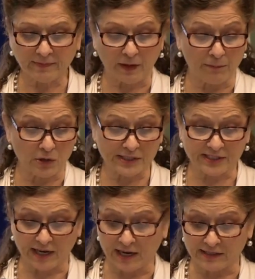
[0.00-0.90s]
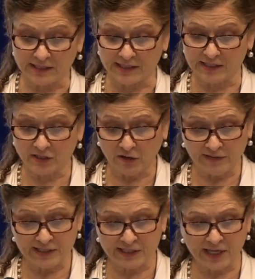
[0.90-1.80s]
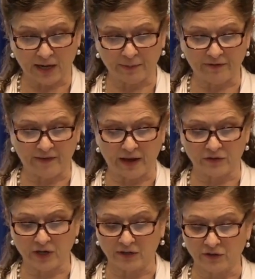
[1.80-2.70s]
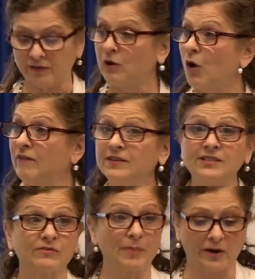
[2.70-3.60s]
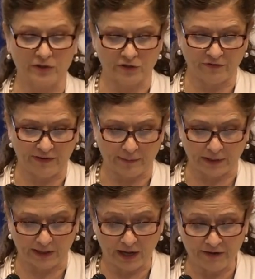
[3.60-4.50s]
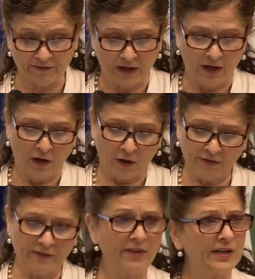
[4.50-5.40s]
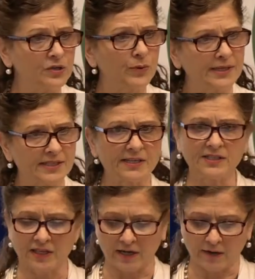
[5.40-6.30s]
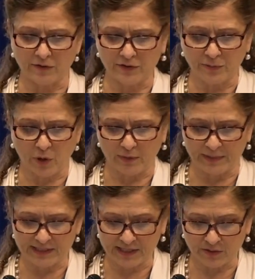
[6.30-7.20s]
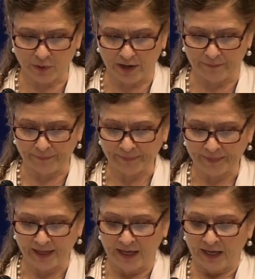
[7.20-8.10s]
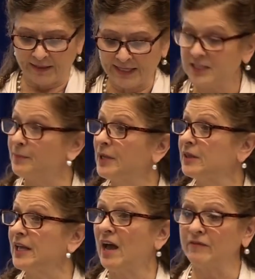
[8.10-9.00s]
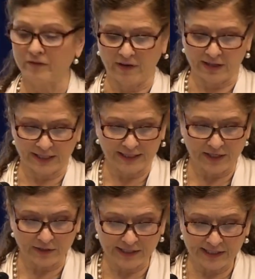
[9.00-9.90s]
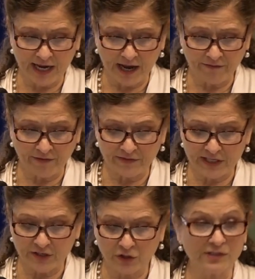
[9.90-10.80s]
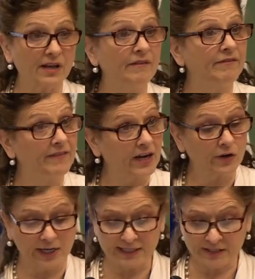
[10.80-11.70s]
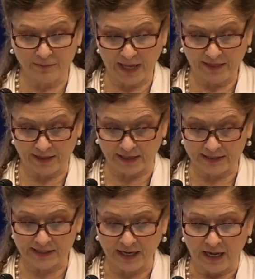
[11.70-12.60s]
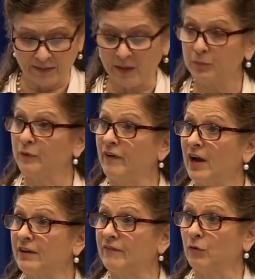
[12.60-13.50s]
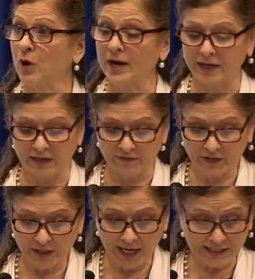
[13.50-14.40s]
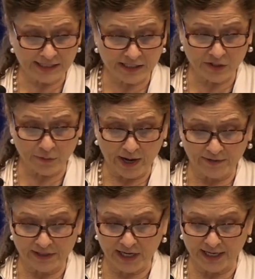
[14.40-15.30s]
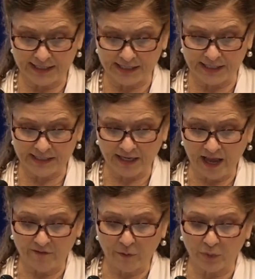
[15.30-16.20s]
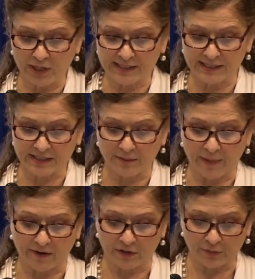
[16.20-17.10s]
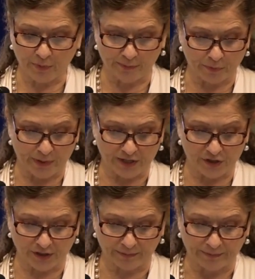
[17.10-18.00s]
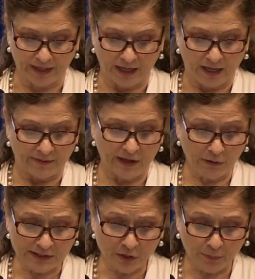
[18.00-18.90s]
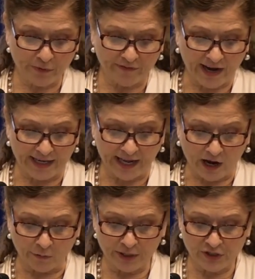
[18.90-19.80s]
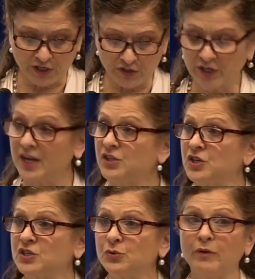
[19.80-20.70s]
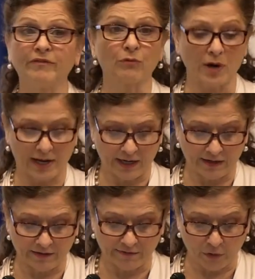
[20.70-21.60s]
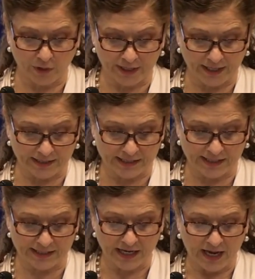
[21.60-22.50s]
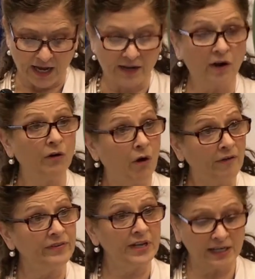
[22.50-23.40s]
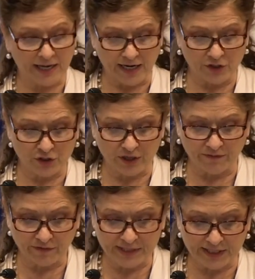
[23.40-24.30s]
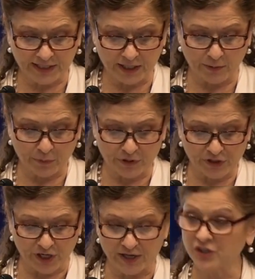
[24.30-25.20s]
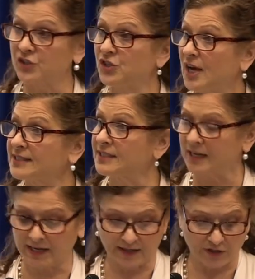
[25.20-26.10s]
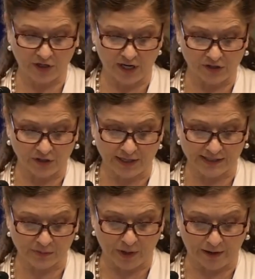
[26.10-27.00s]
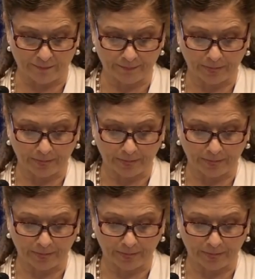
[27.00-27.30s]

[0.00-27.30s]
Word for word: Most diocesan services can be found under the Office of Marriage and Family Life, although they do exist in other departments as well. They typically have a volunteer staff of teachers of various methods. They provide a variety of classes throughout the diocese and have a presence in marriage preparation. They also provide outreach education to a variety of audiences and are often engaged in fertility appreciation chastity education as well.